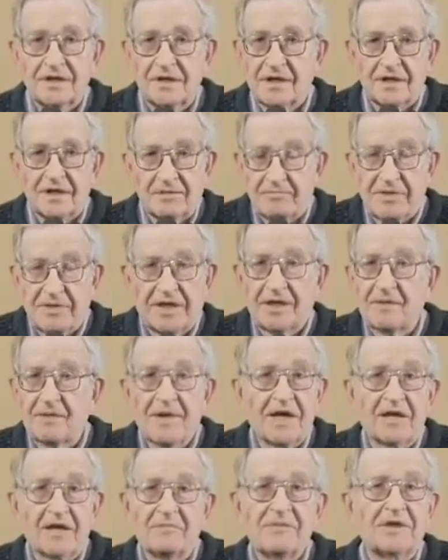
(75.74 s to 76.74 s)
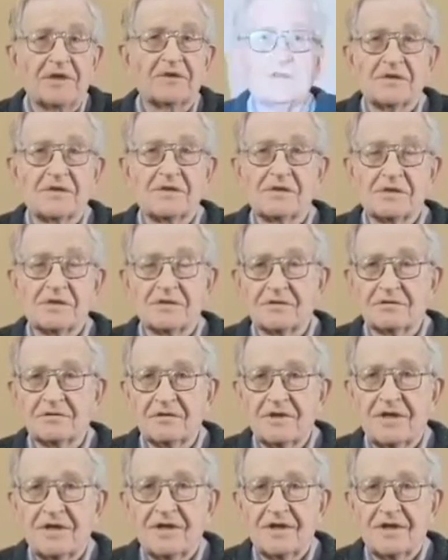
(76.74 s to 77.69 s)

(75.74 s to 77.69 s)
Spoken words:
I pick him out because he's so